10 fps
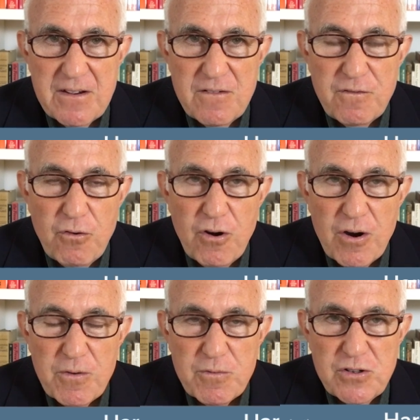
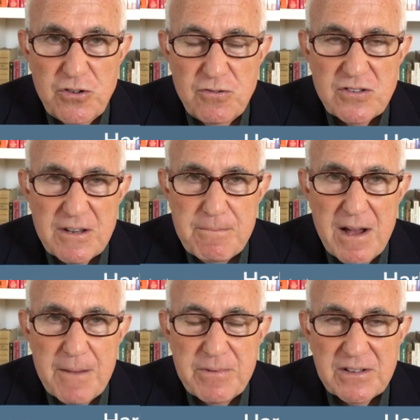for reducing
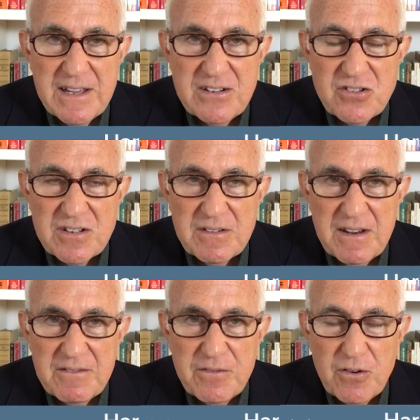
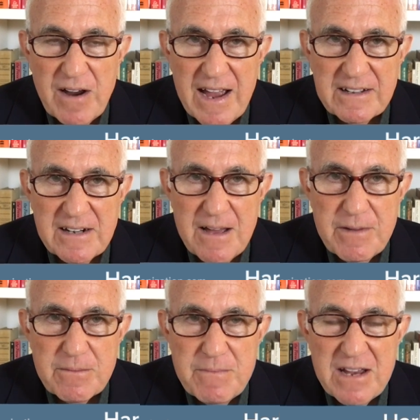population, for
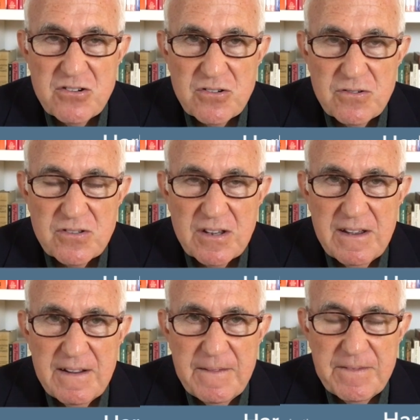economic measures
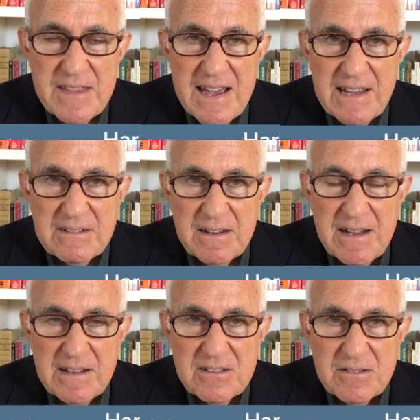that
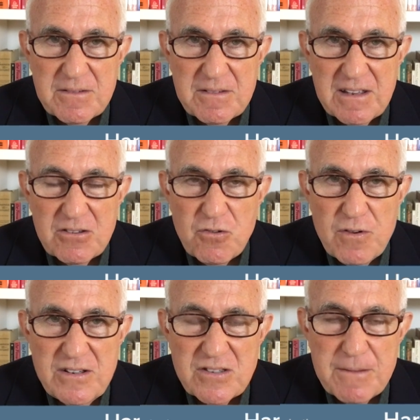
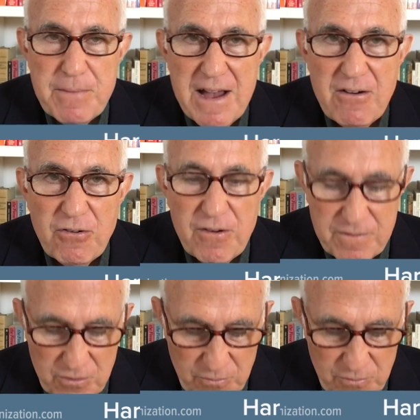increase the power of the